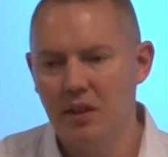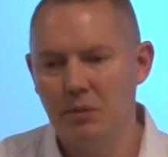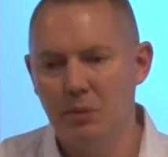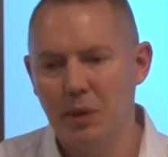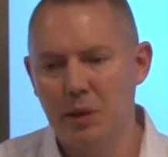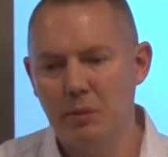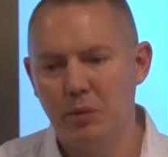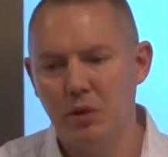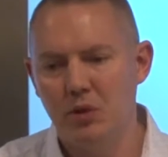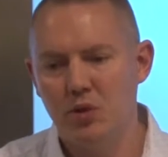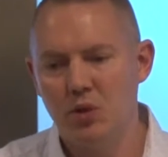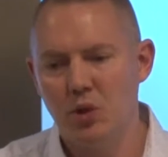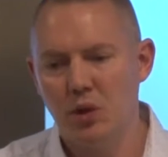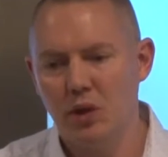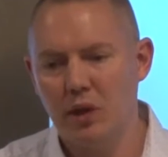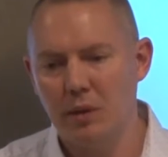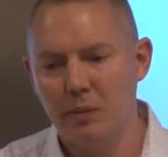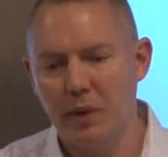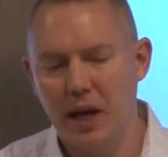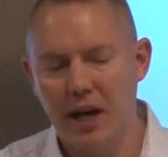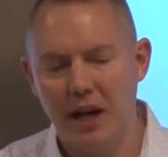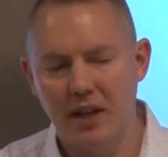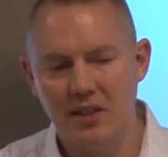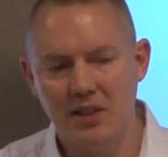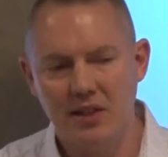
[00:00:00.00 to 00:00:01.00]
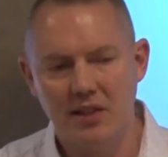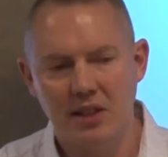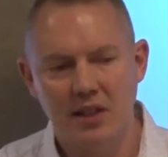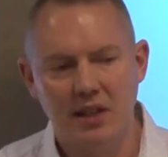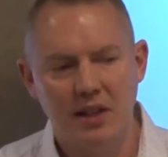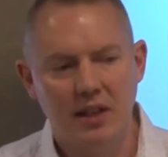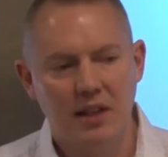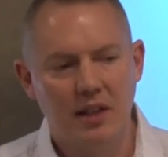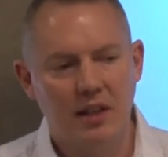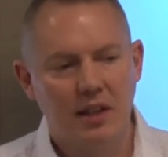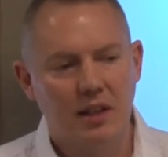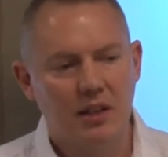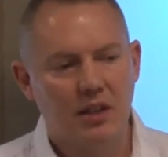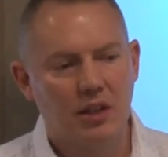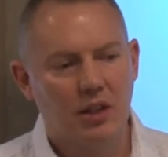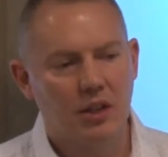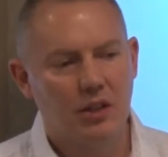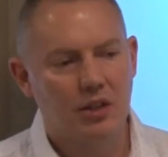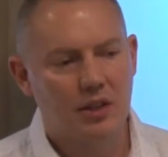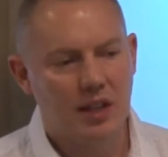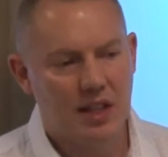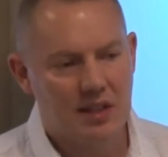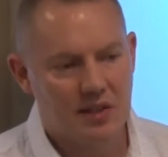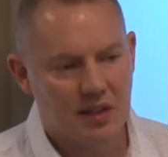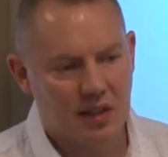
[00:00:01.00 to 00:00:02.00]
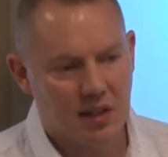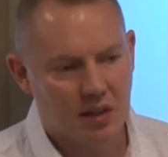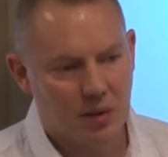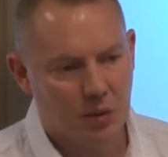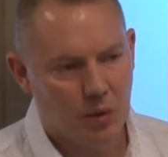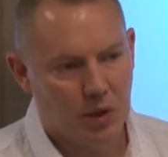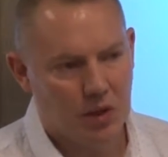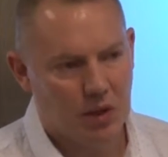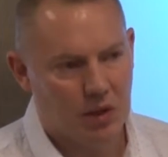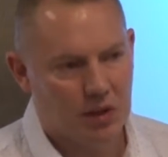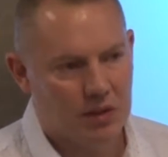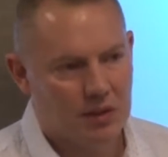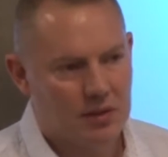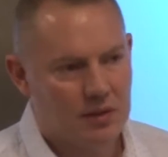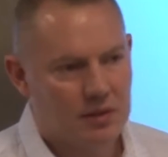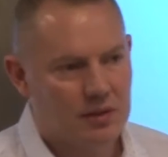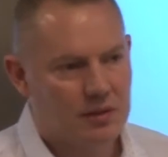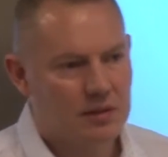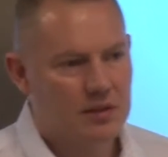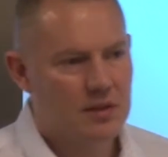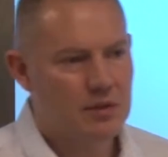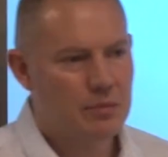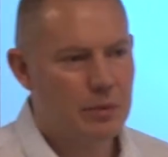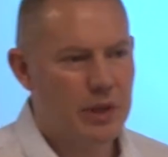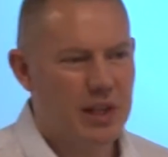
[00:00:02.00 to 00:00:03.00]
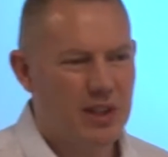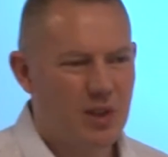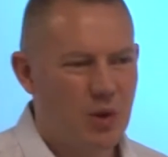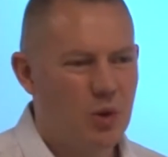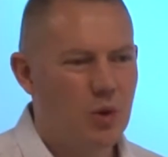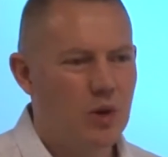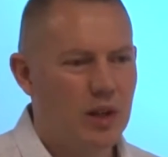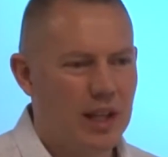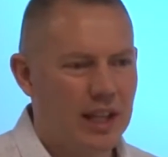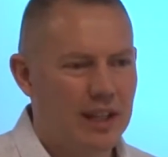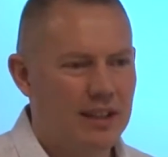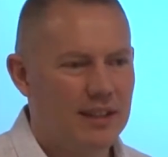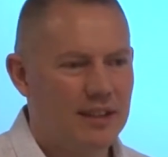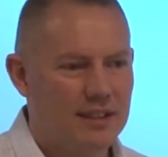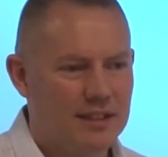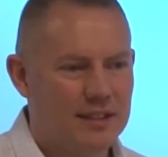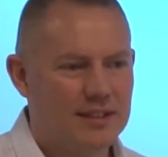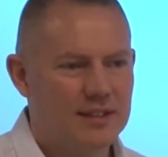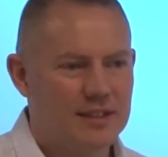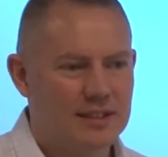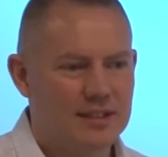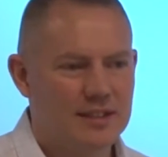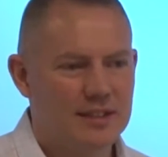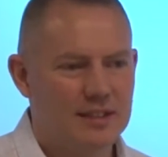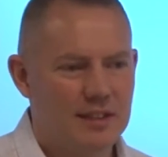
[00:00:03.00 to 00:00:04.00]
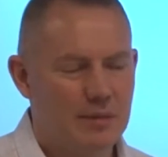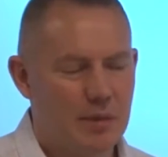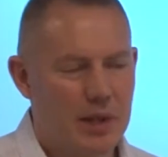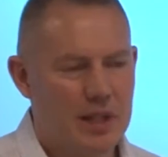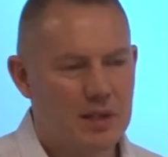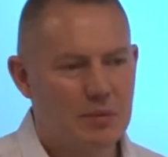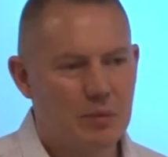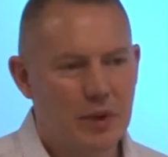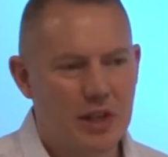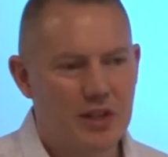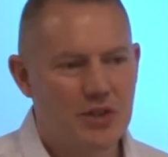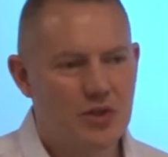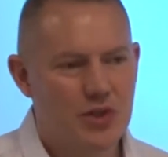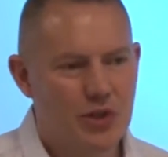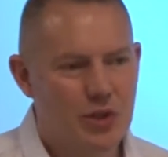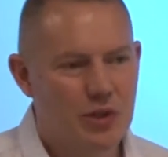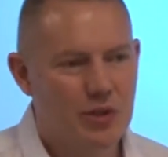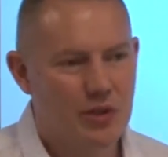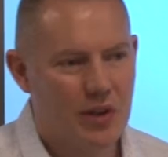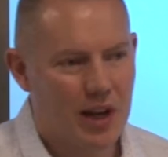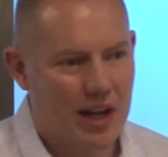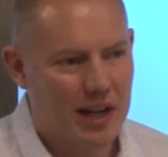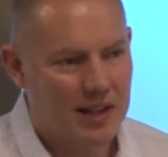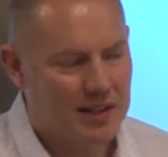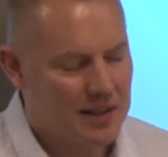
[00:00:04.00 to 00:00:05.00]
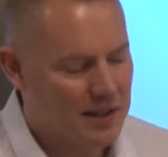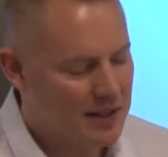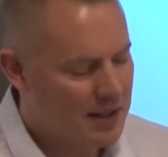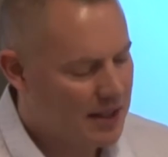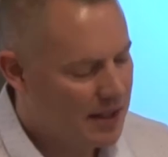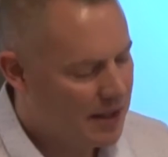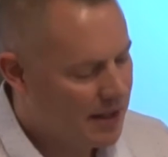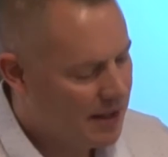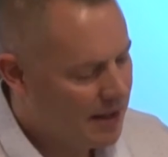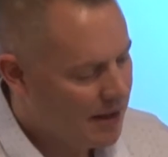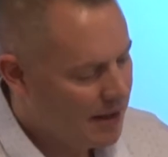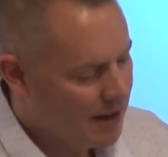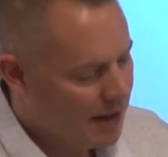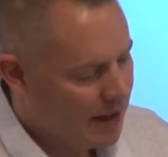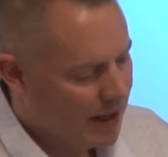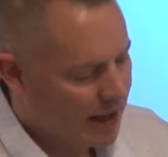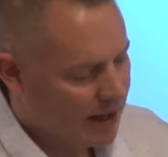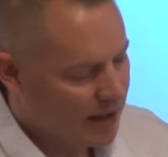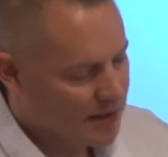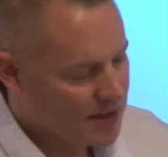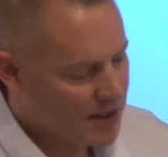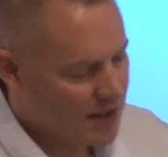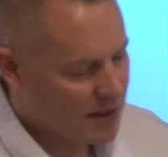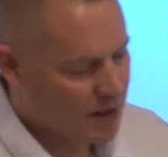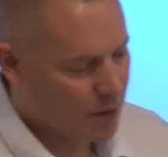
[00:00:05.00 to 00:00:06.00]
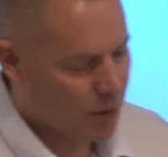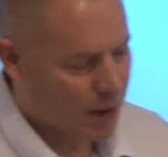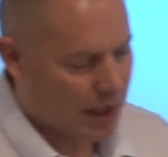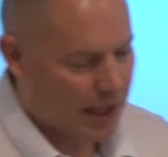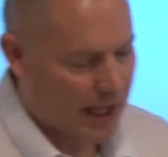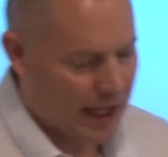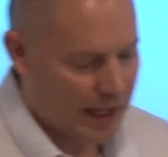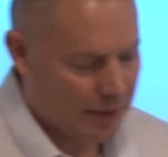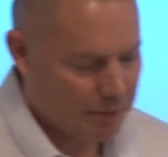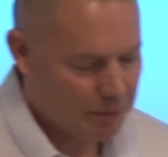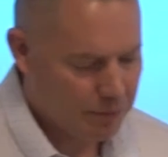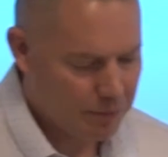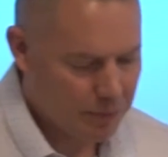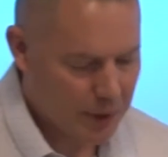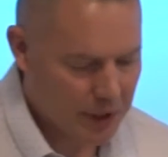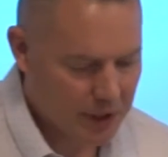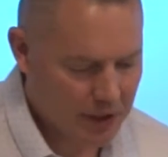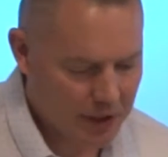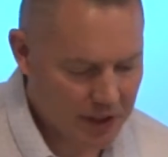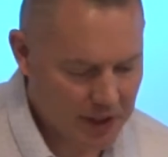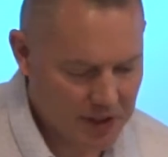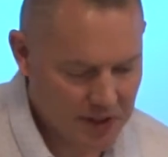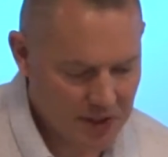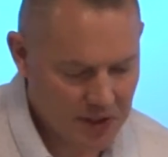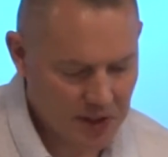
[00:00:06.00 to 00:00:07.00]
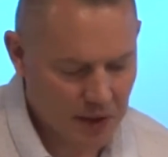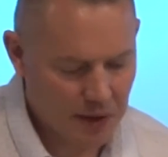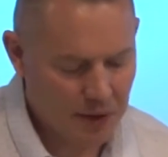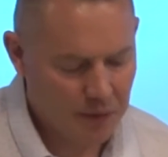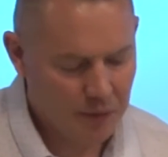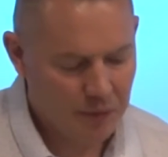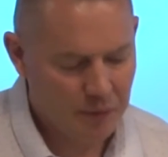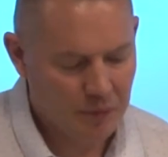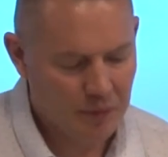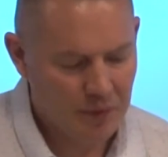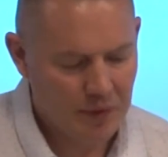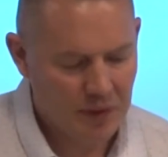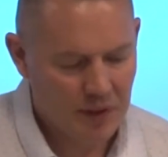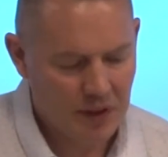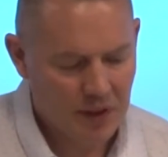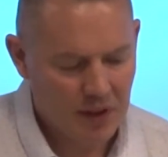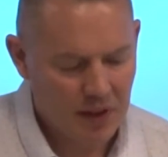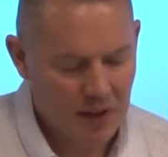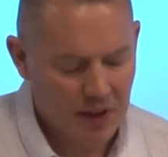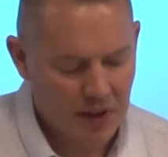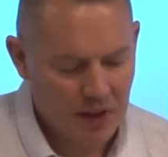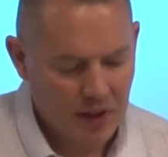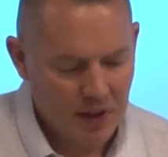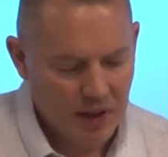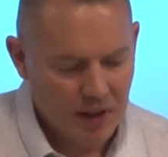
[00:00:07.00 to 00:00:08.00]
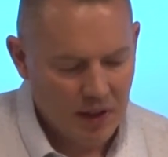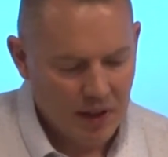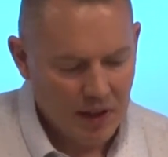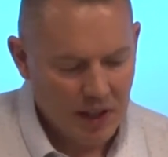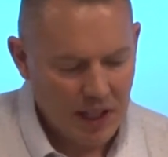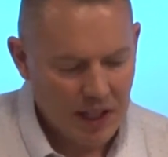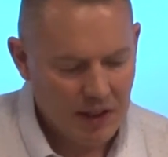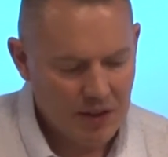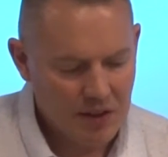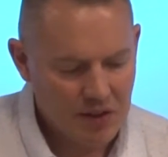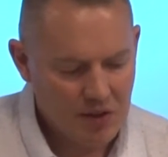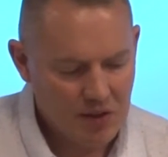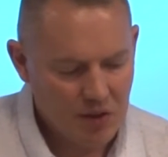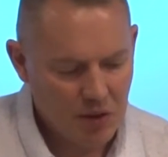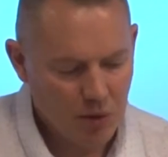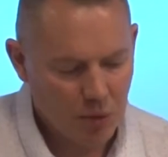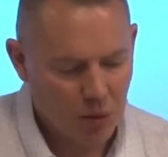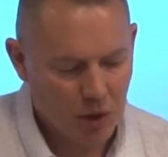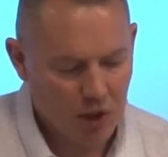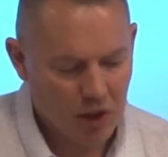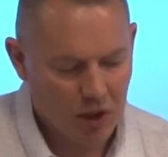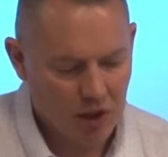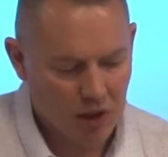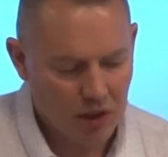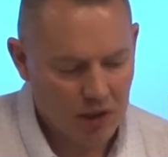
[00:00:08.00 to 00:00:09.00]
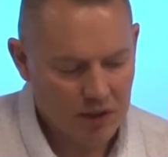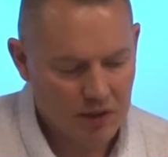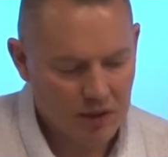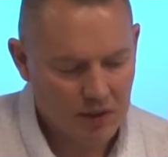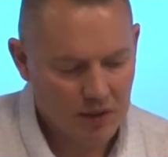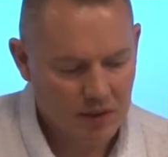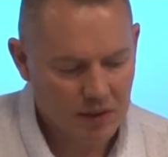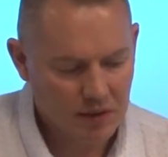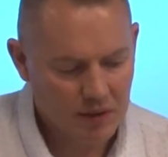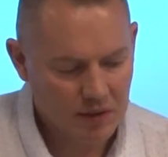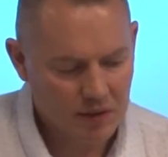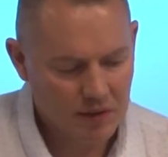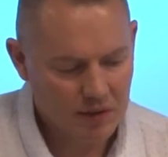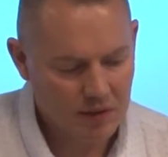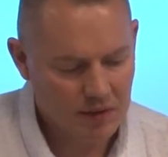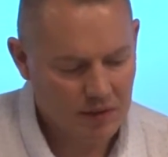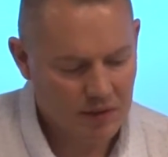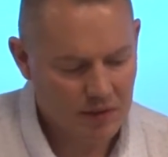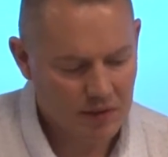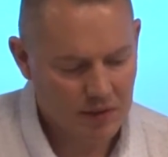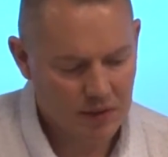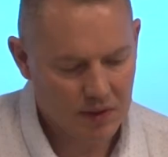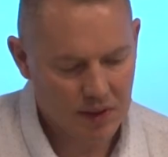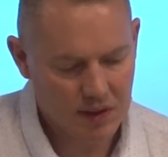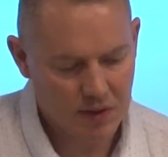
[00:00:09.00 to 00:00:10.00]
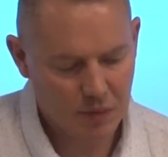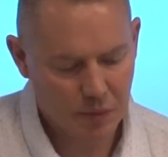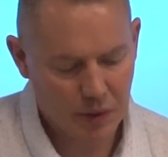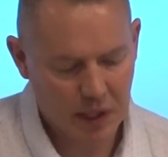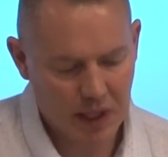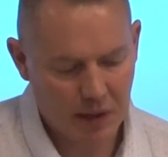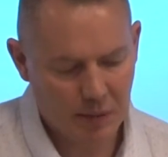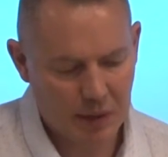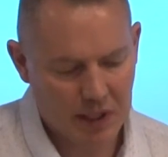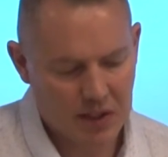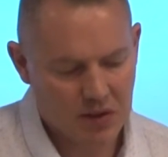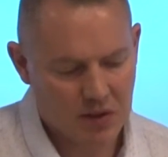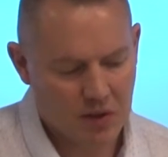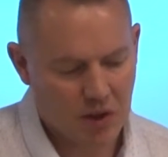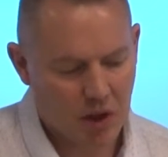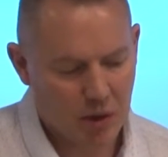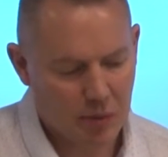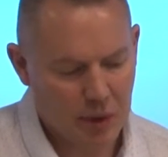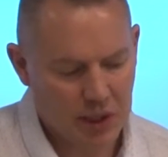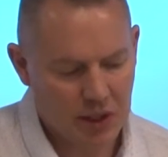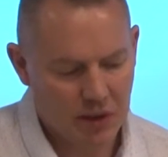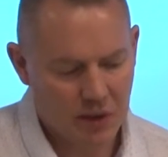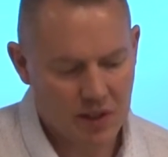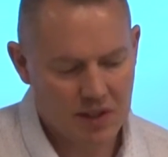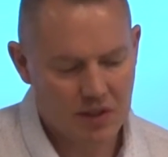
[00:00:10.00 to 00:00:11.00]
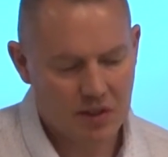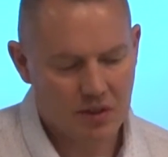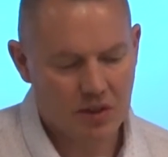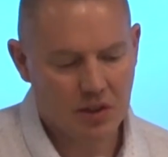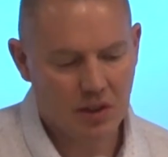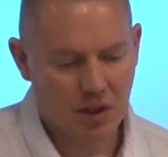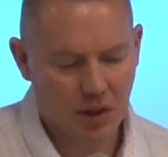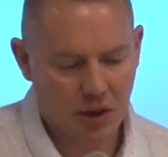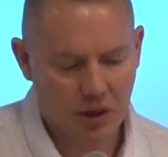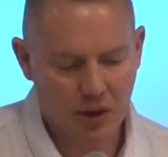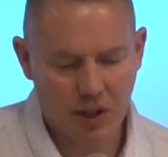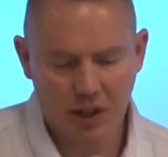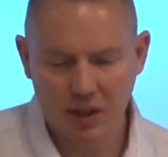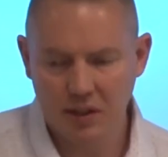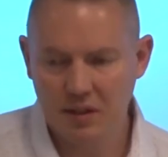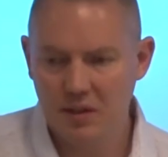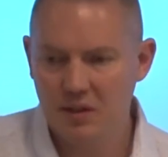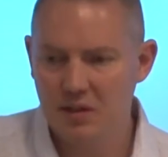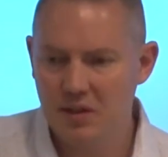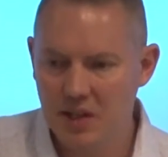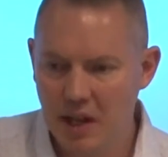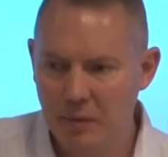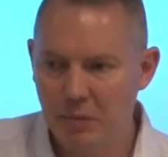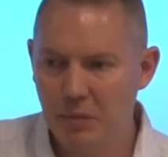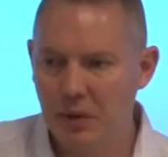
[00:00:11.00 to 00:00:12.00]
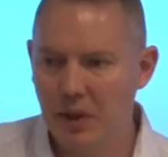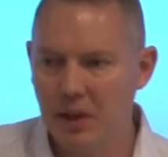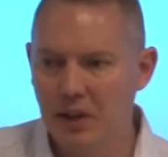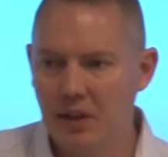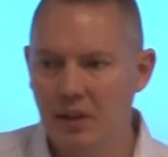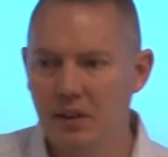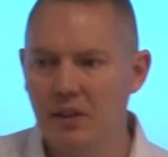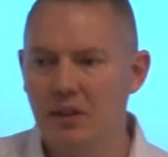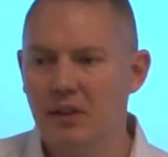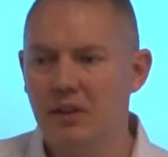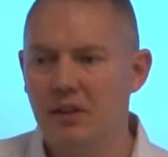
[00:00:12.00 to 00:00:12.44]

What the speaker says: People talk about code eating the world. It's pretty corny, but it's pretty true, right? And I'll tell you why. Because in this new world, there's pretty much nobody who isn't coding something.